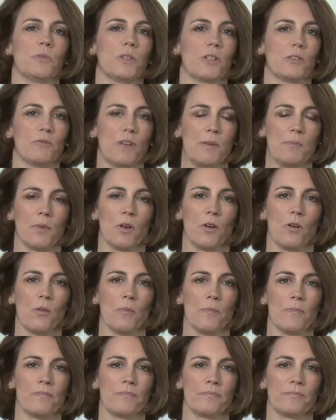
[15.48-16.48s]
with a
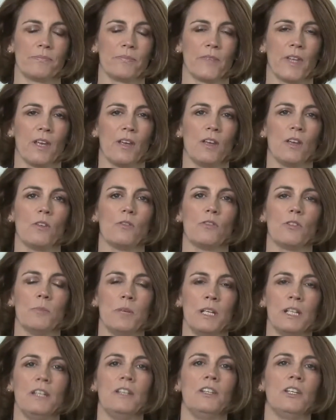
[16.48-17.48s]
RemCom? For
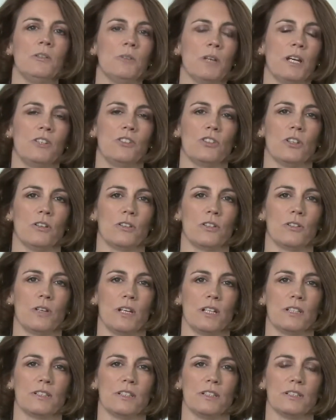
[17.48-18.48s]
many new HR
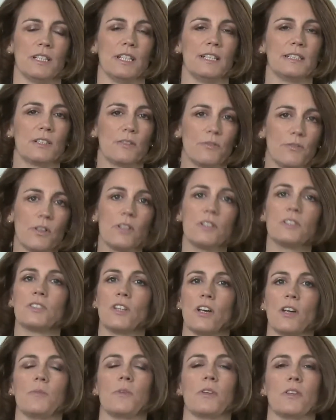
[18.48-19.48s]
directors, it's the first
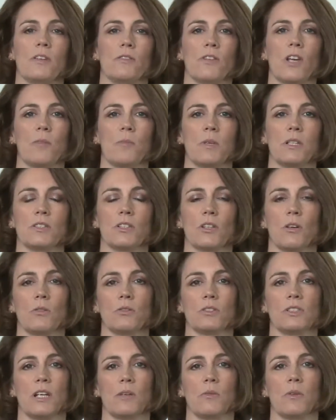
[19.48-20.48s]
time that they've come into
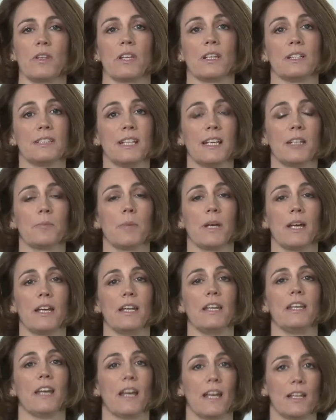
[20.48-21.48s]
contact with exec
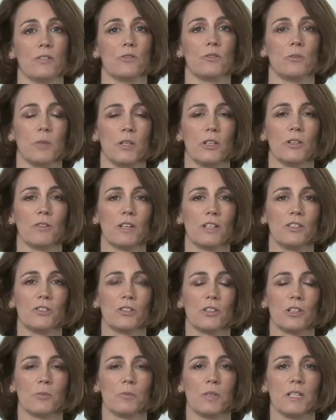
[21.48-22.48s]
pay and
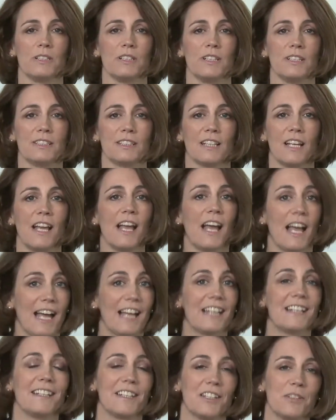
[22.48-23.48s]
remuneration committees,
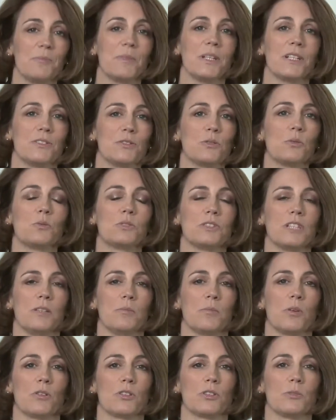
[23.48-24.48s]
and it can be a
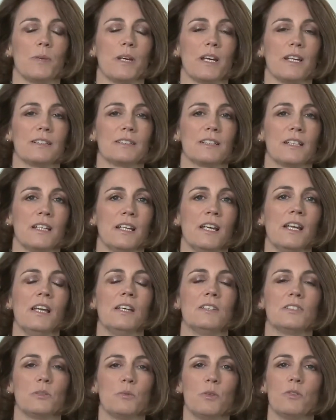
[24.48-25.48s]
daunting prospect.
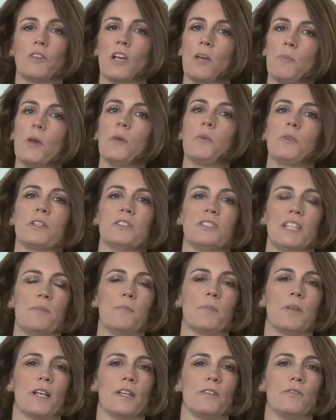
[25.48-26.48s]
So we've come up with a
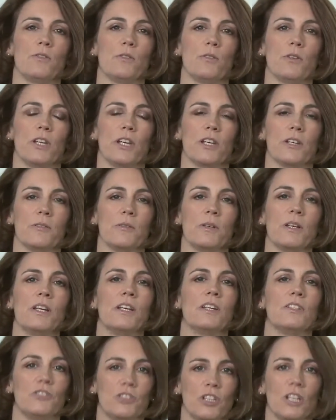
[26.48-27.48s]
template for you.
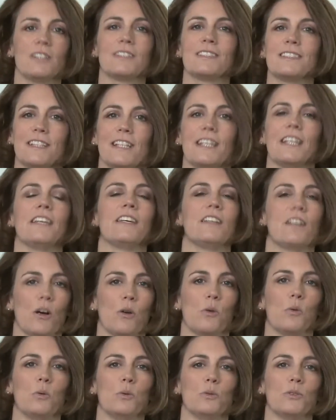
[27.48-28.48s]
Just think
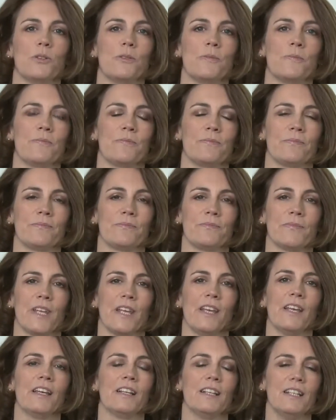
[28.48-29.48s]
gold.
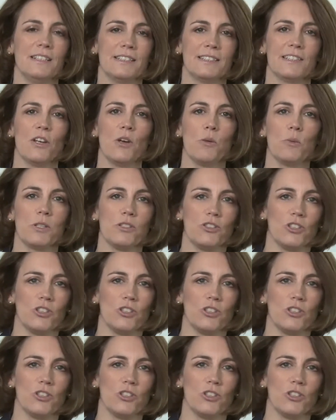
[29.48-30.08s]
Let's start with